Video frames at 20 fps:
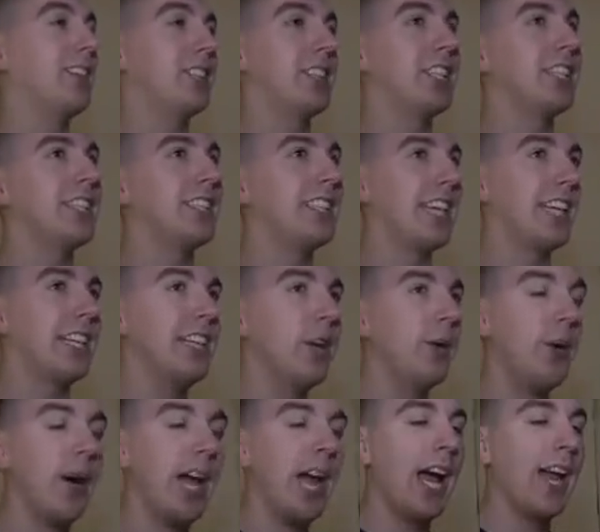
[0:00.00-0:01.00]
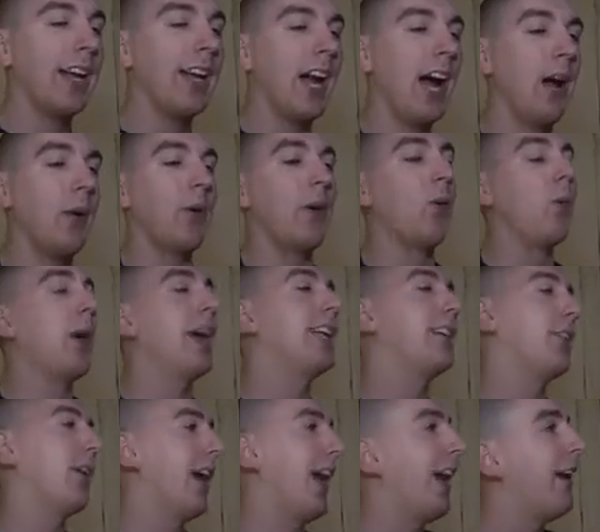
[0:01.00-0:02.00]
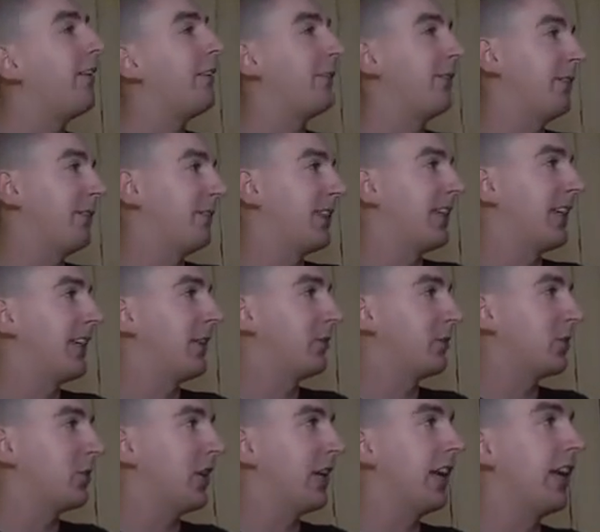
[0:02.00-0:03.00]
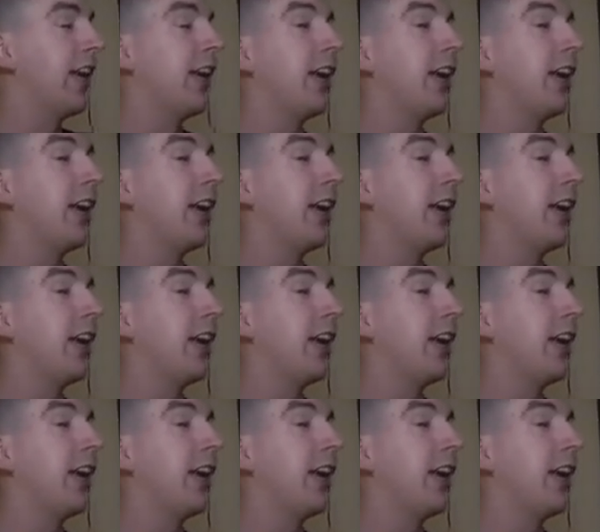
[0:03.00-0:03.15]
So you can say, you know what, I want to wait until I have a 15 kill streak.